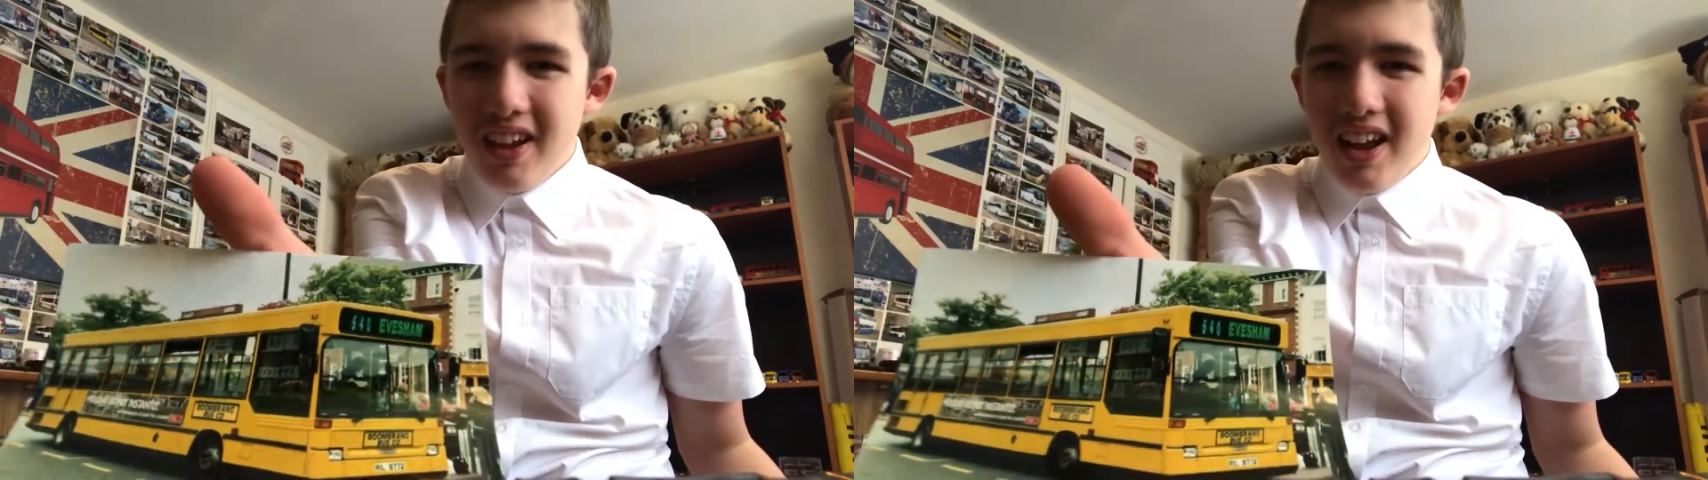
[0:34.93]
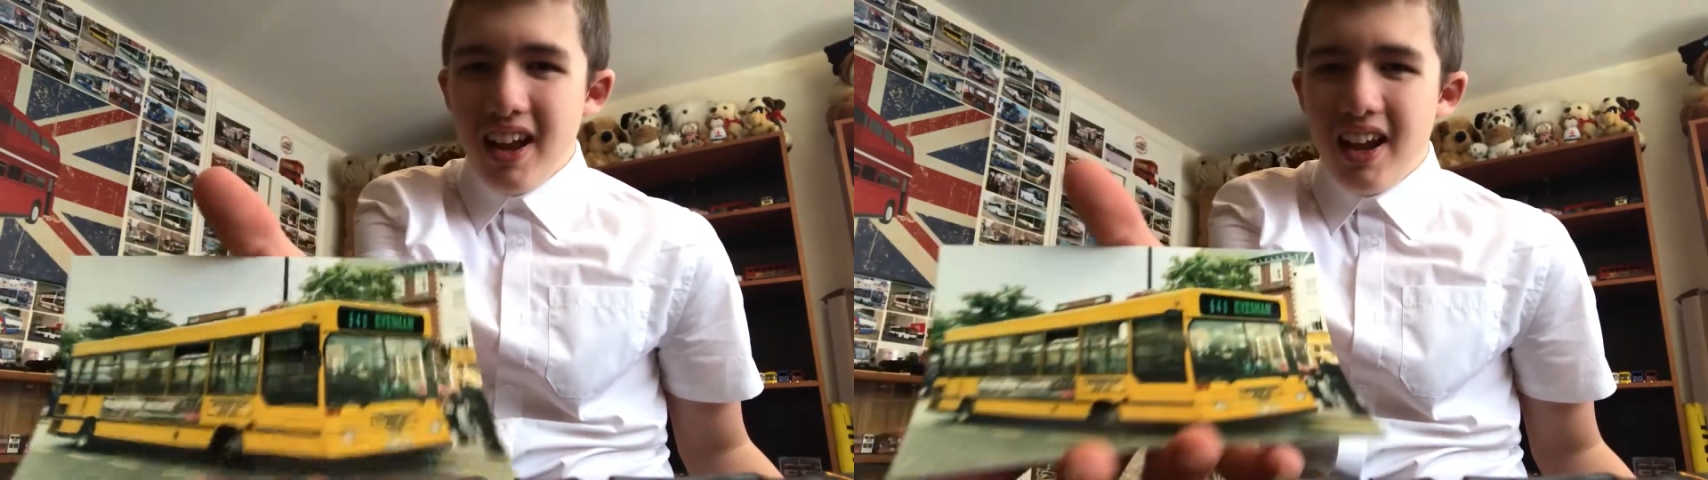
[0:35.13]

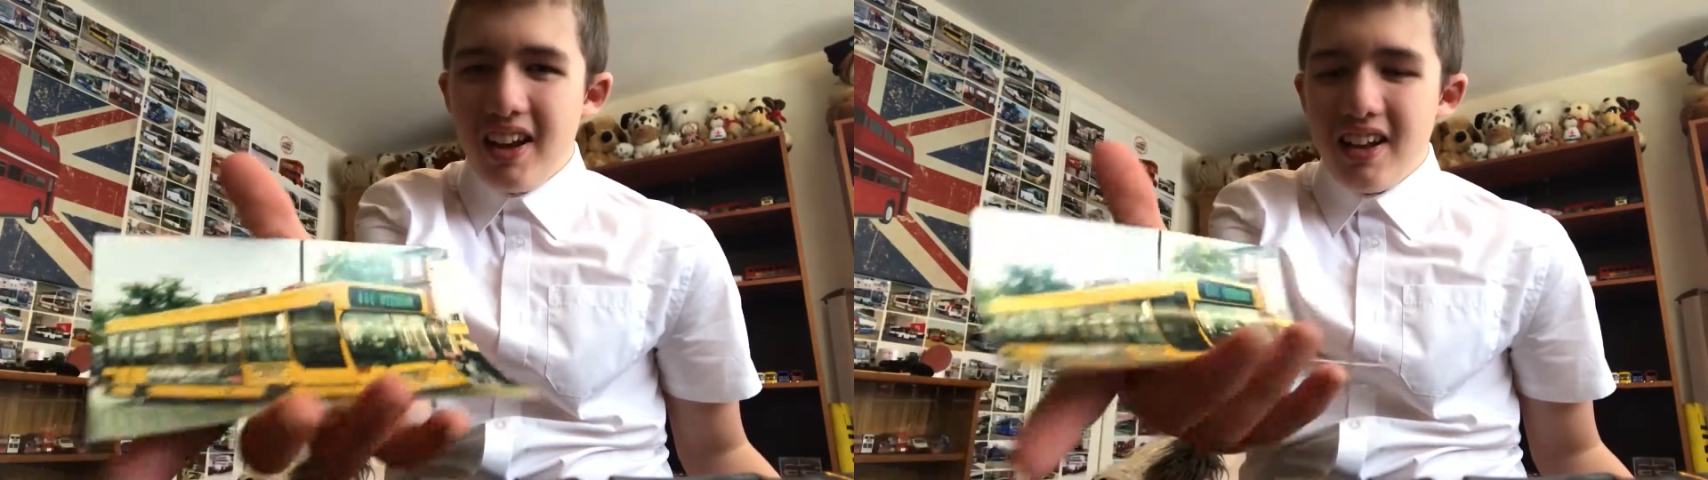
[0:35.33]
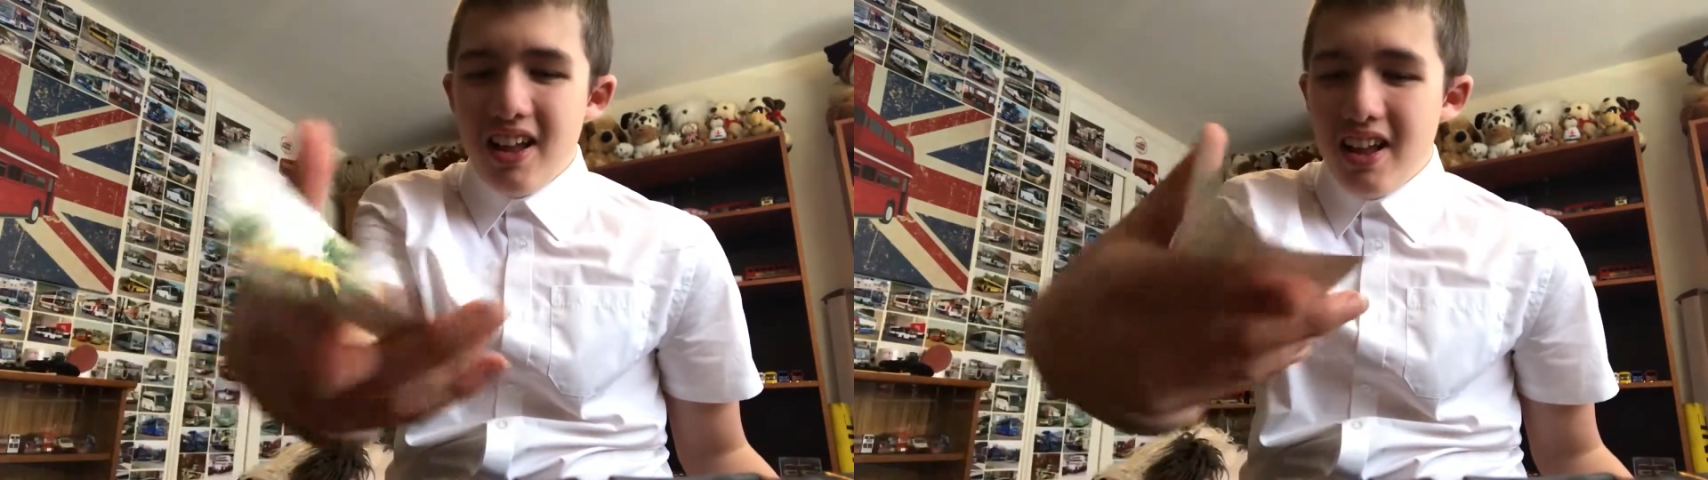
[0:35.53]

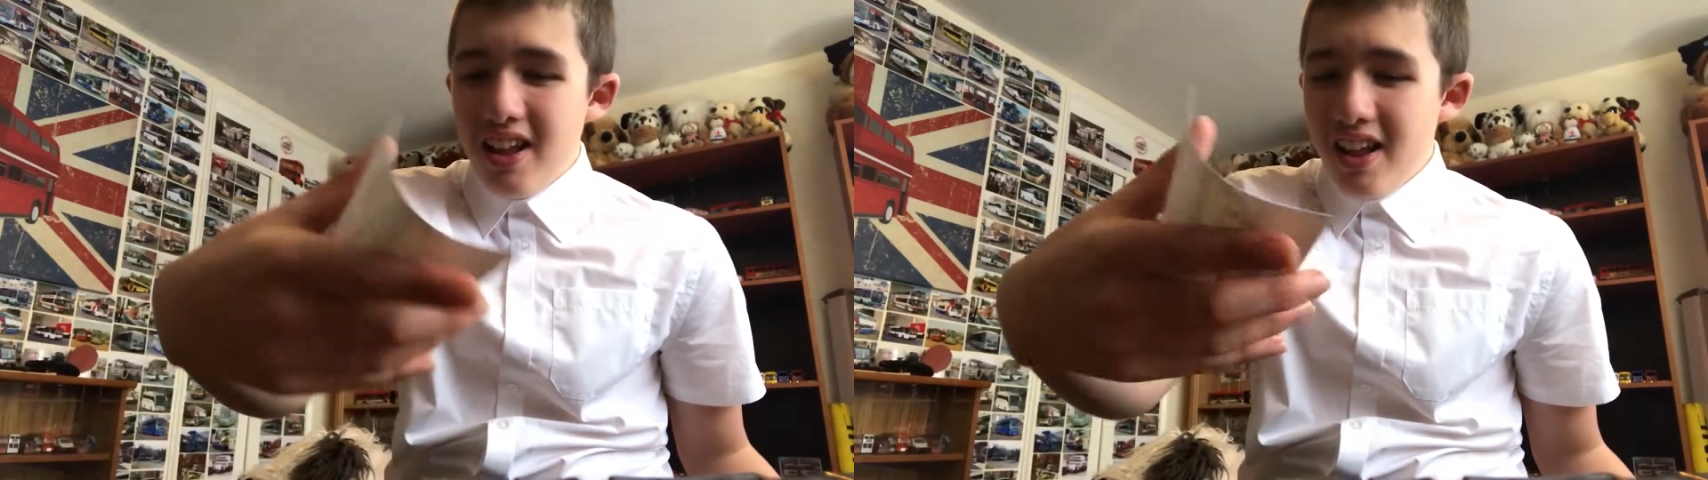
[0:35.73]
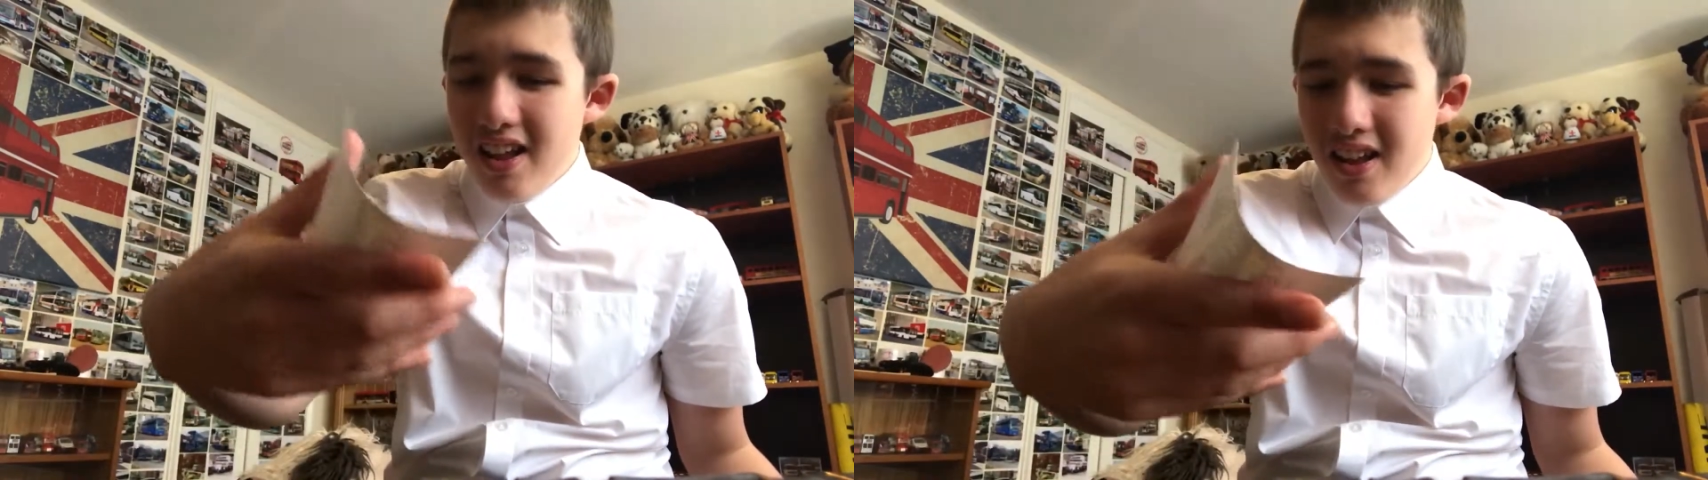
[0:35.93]
And it
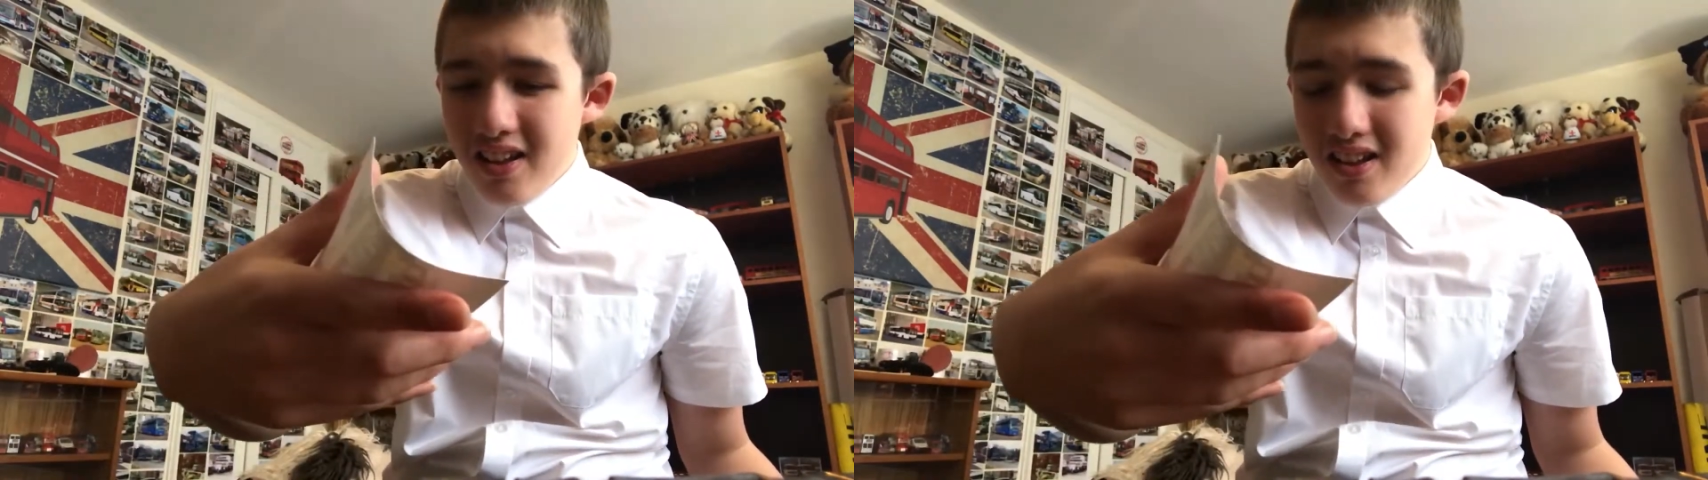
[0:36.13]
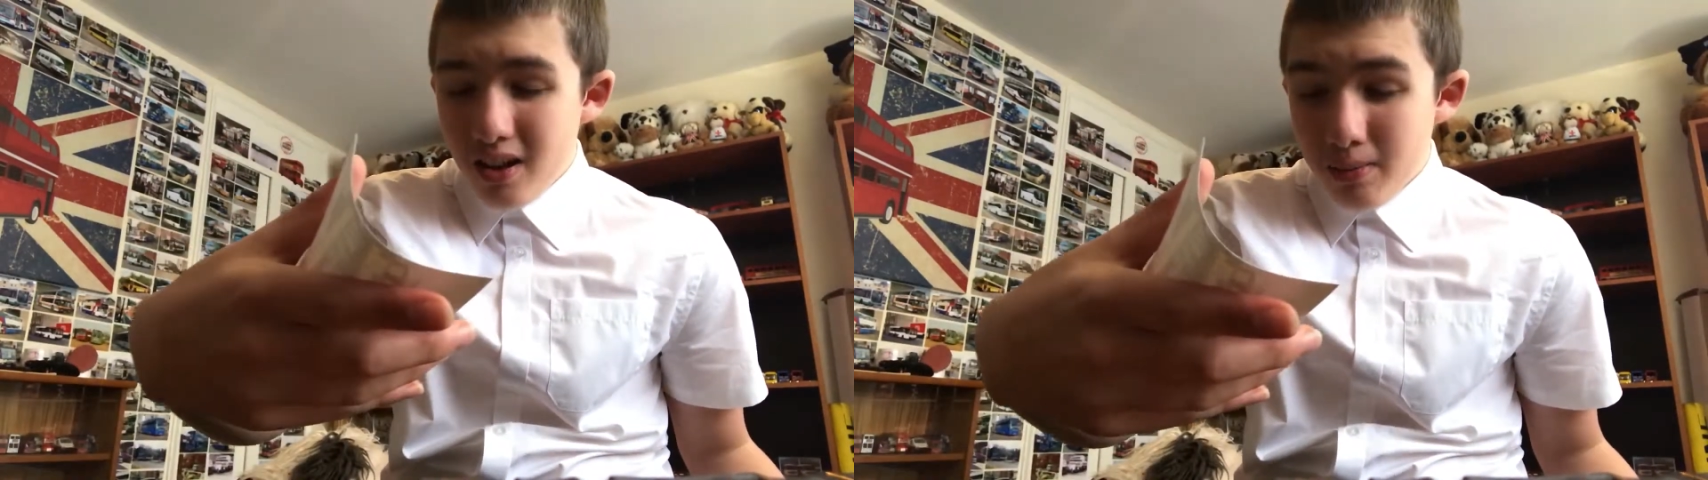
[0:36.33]

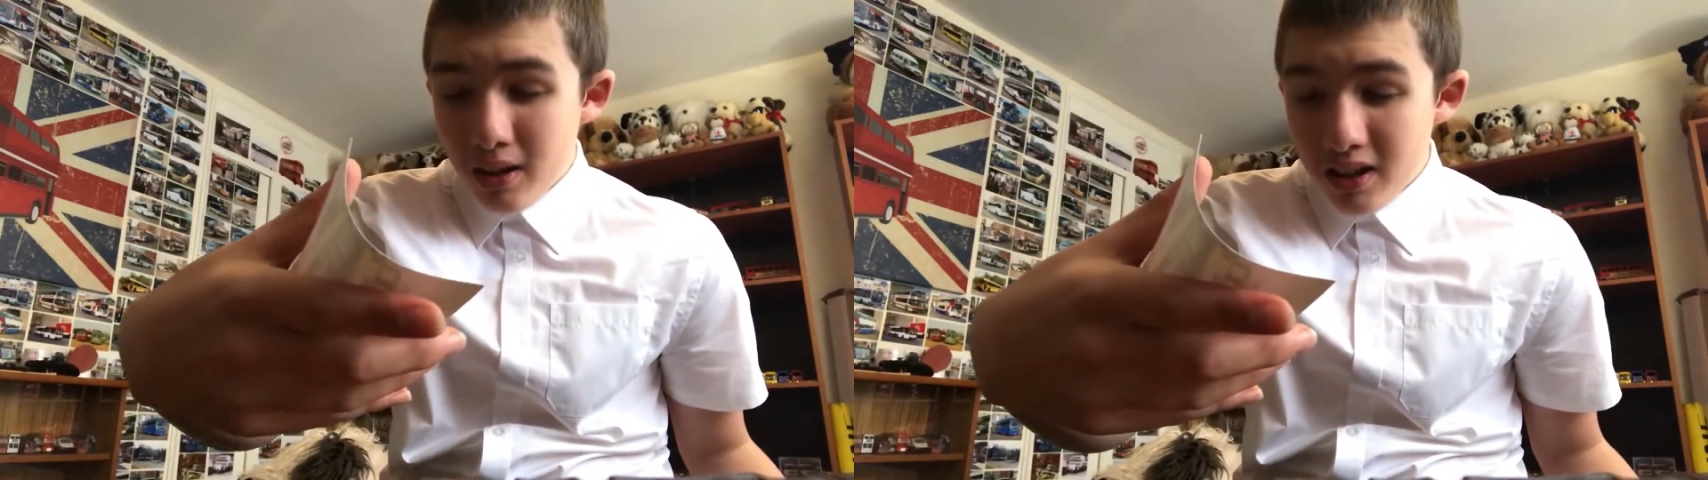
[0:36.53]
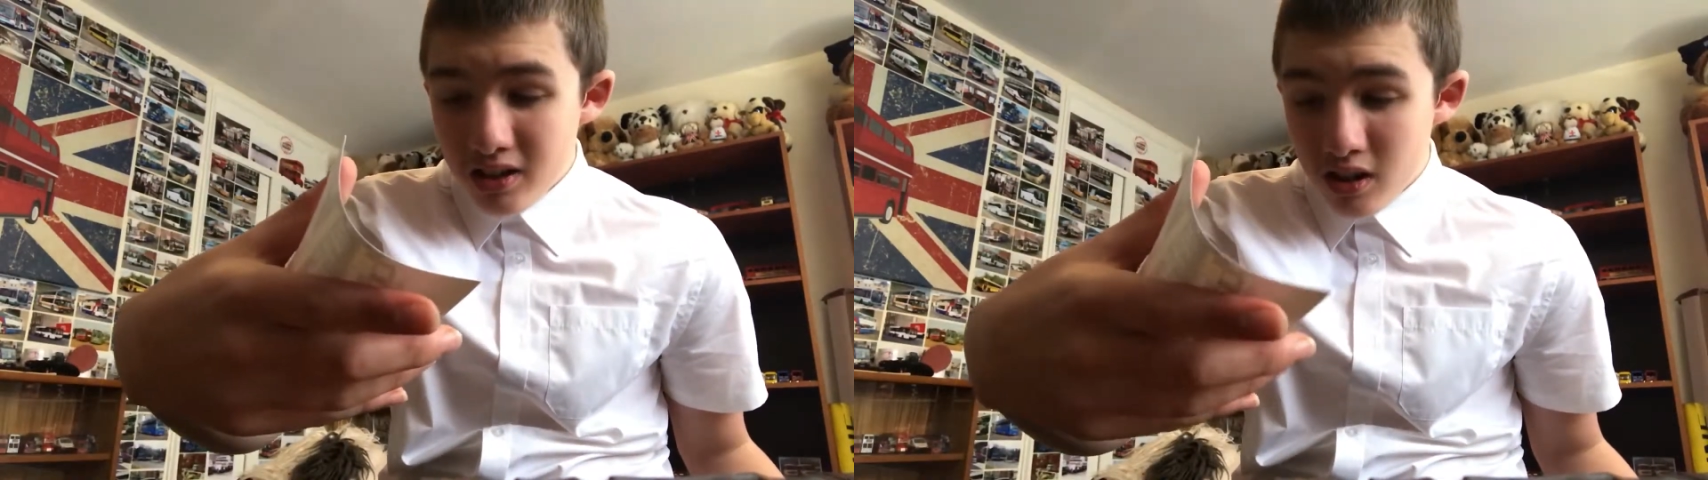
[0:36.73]
is a
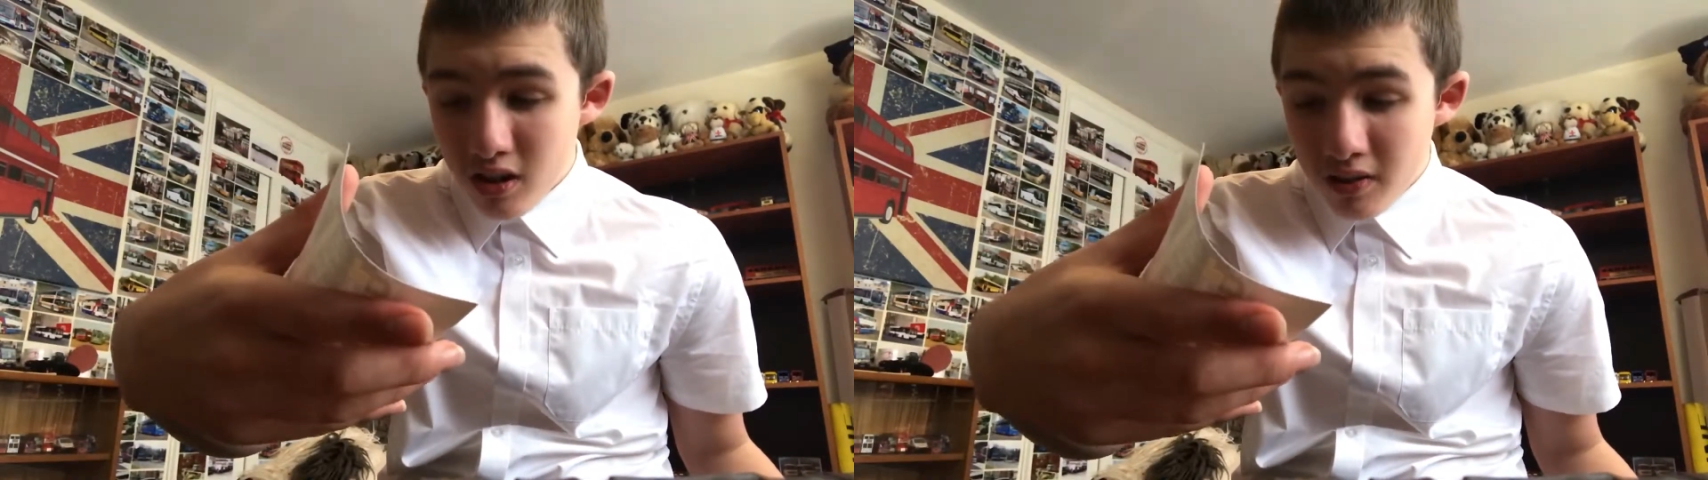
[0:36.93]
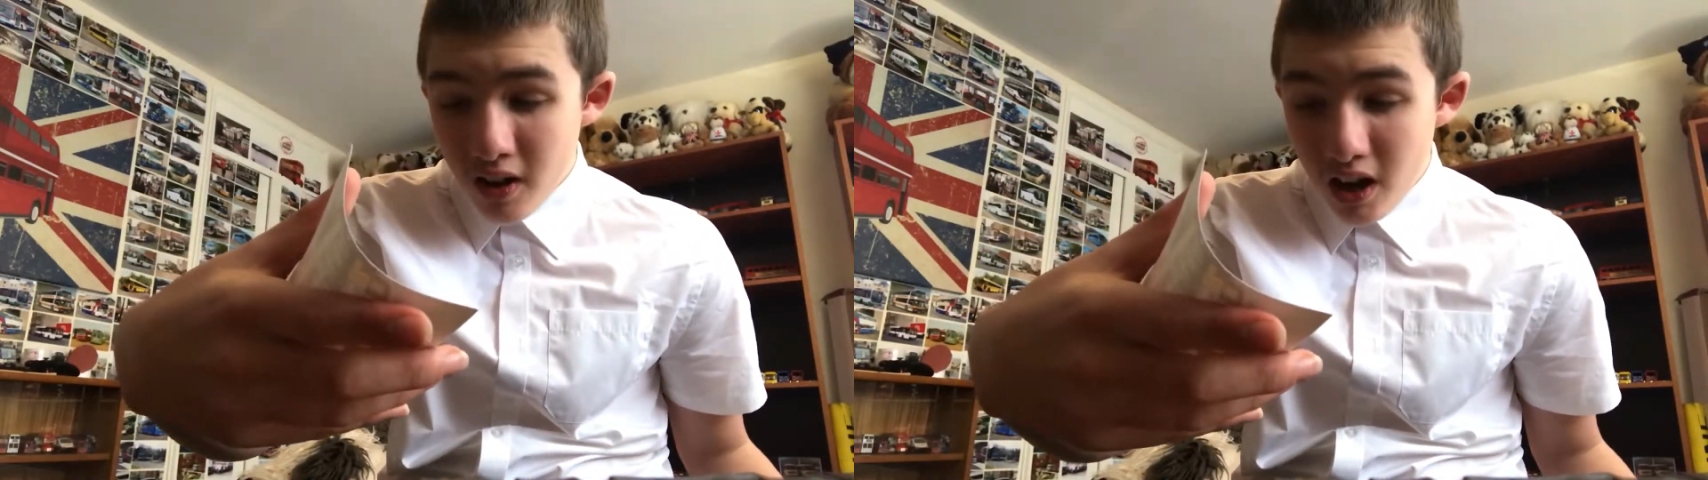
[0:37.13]
picture of